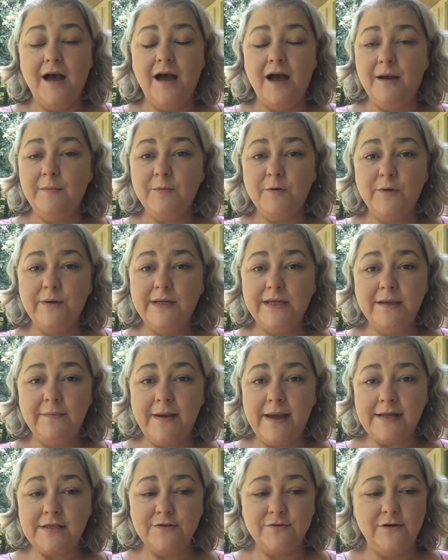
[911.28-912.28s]
I'm going to get
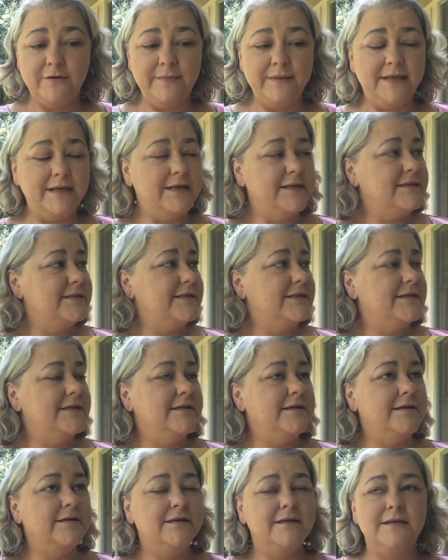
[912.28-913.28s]
back to it because of
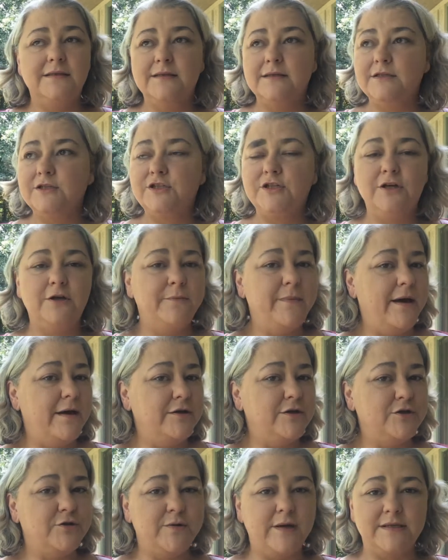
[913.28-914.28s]
the sheer
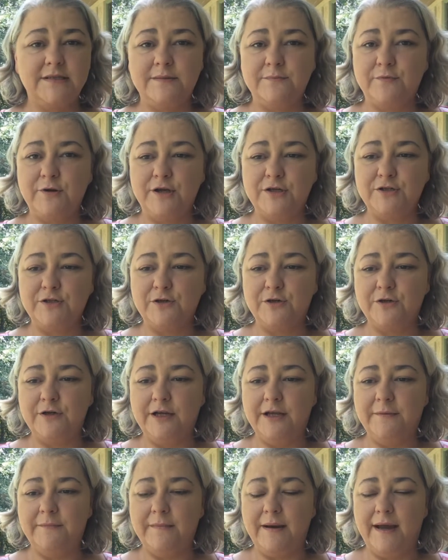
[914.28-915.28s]
amount of stress and pressure
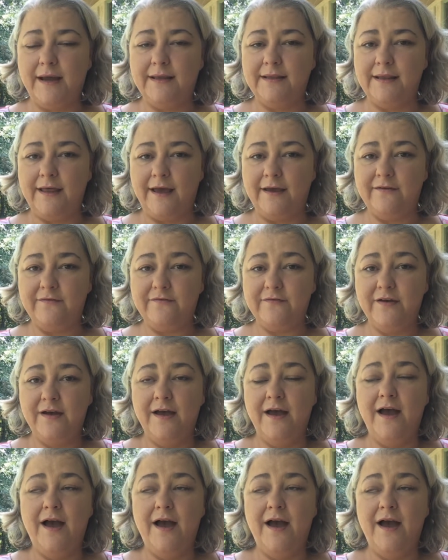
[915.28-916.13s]
in my life.